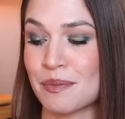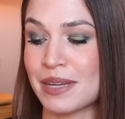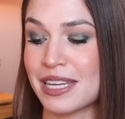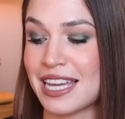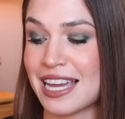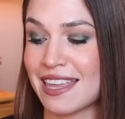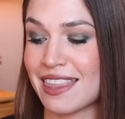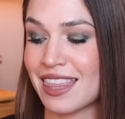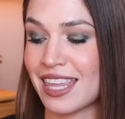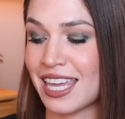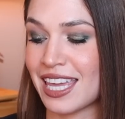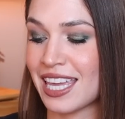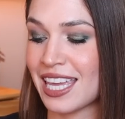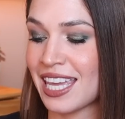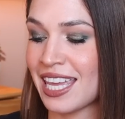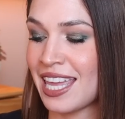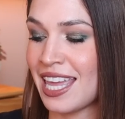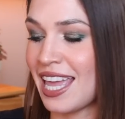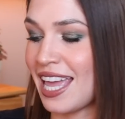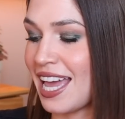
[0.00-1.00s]
me, I think.
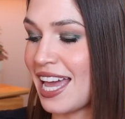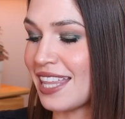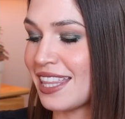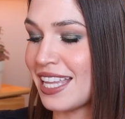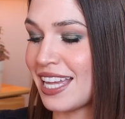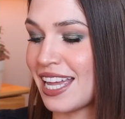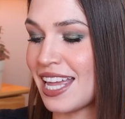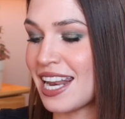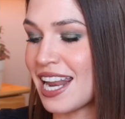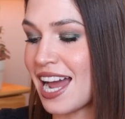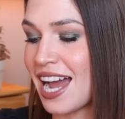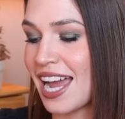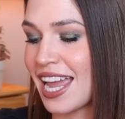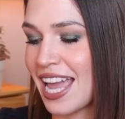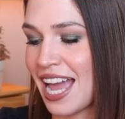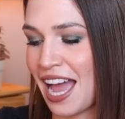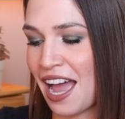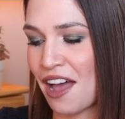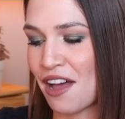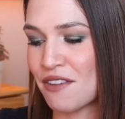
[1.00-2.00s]
And then I
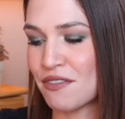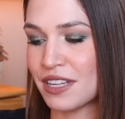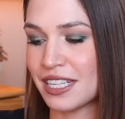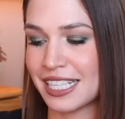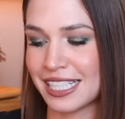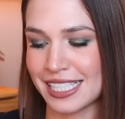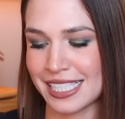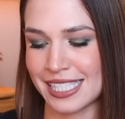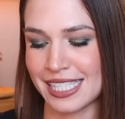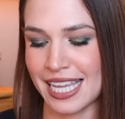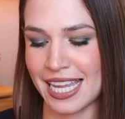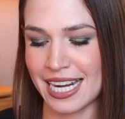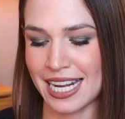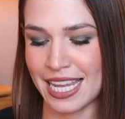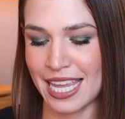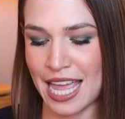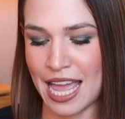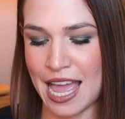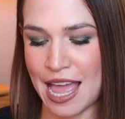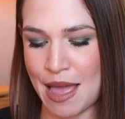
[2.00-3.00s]
have an
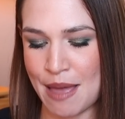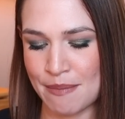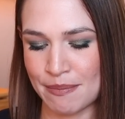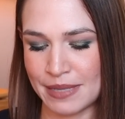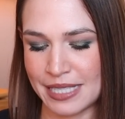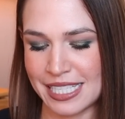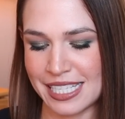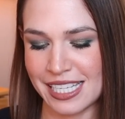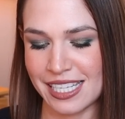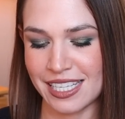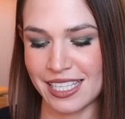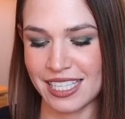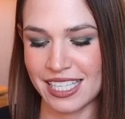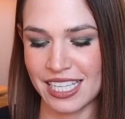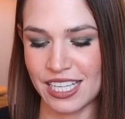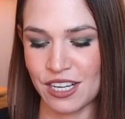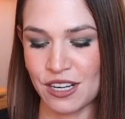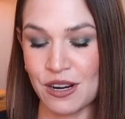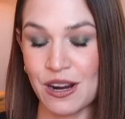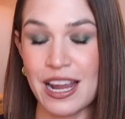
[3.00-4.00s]
exciting empty
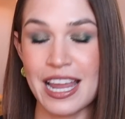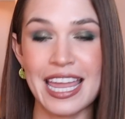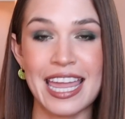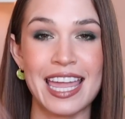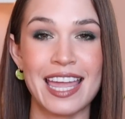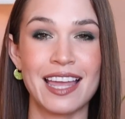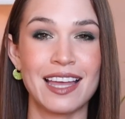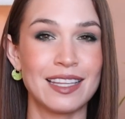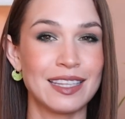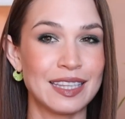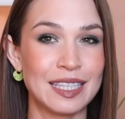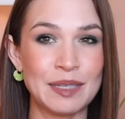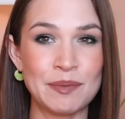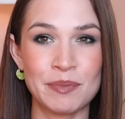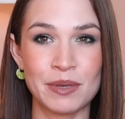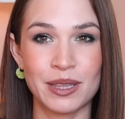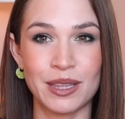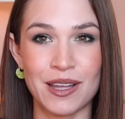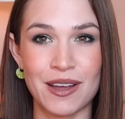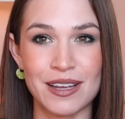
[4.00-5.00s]
here, a
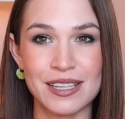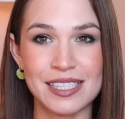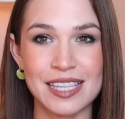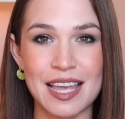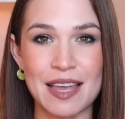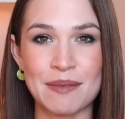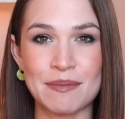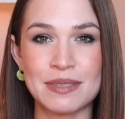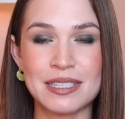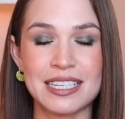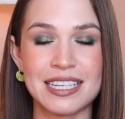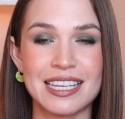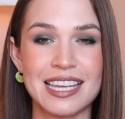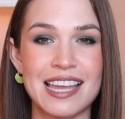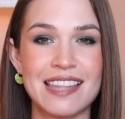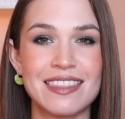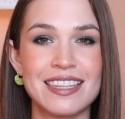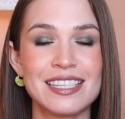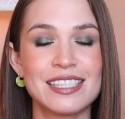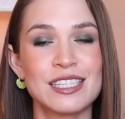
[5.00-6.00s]
lip gloss empty.
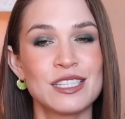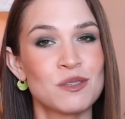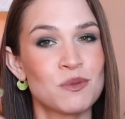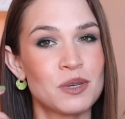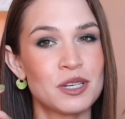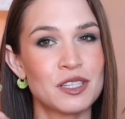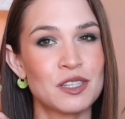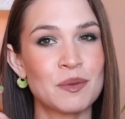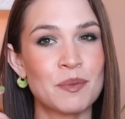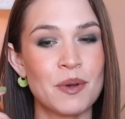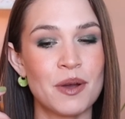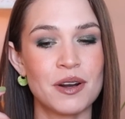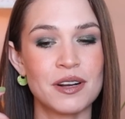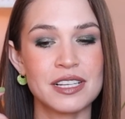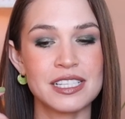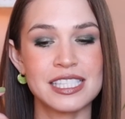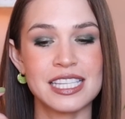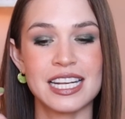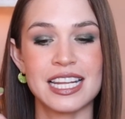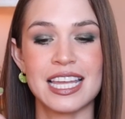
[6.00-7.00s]
And this is one of the
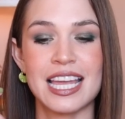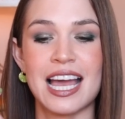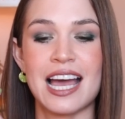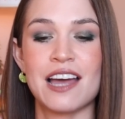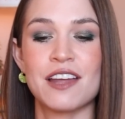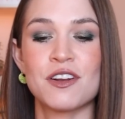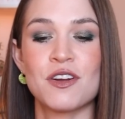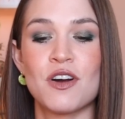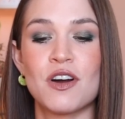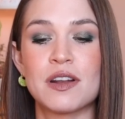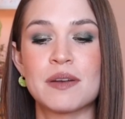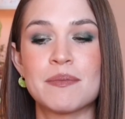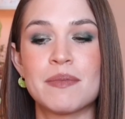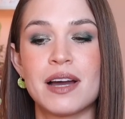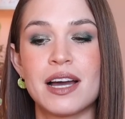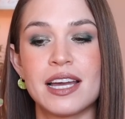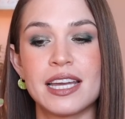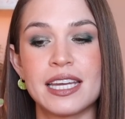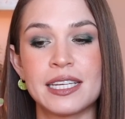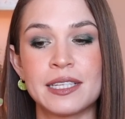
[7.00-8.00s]
products that I had on
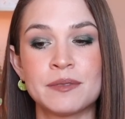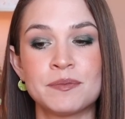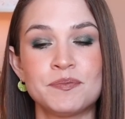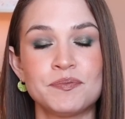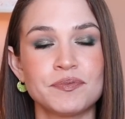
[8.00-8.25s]
my